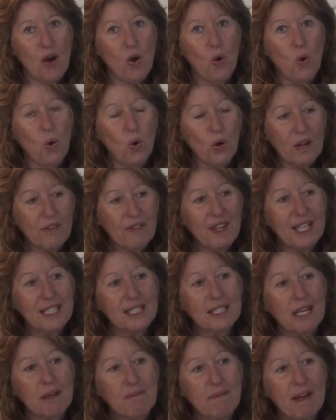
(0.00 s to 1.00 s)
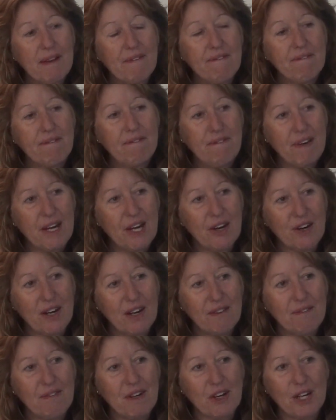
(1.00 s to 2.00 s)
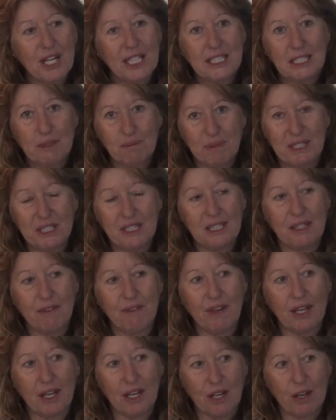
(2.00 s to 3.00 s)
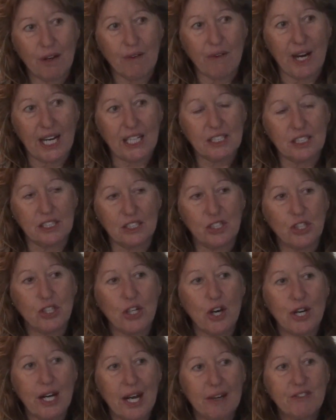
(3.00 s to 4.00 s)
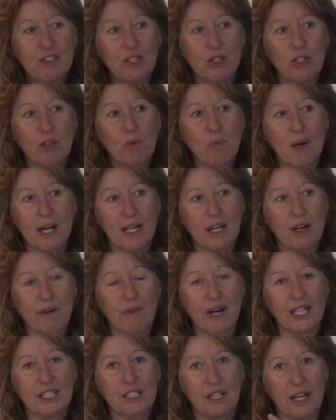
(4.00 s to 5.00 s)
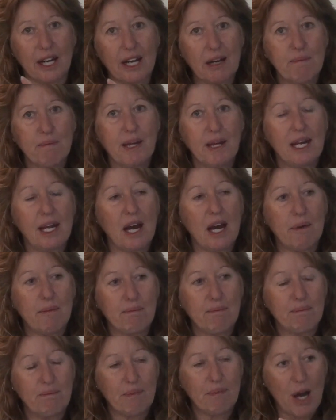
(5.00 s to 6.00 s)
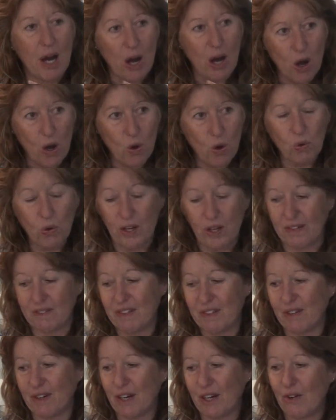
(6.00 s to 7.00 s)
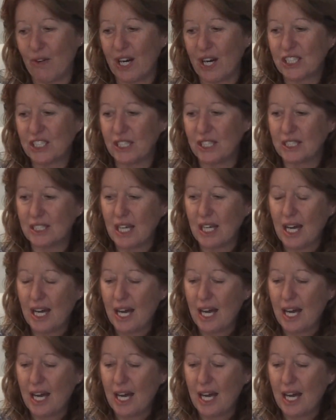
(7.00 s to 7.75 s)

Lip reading: All of these can be very, very specific corrections. You don't have to do one correction. It can be a whole lot of different corrections.